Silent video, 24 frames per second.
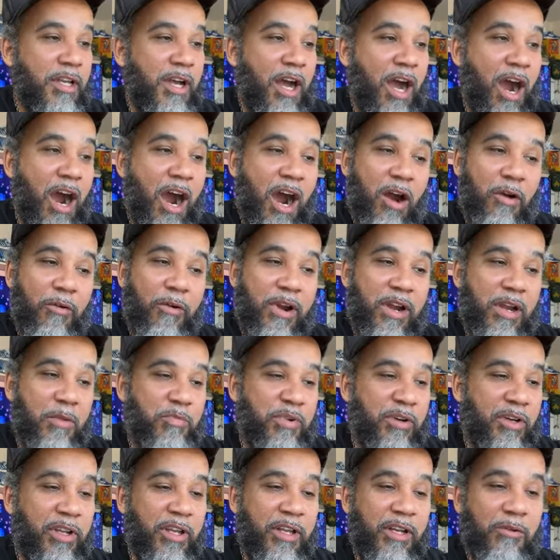I already
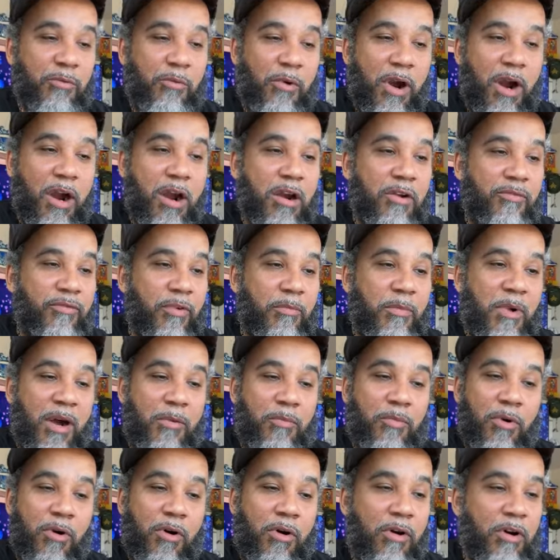put in a word for my
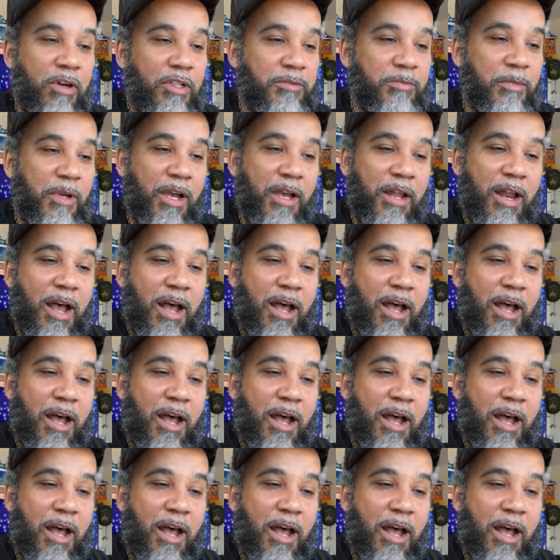boys, man.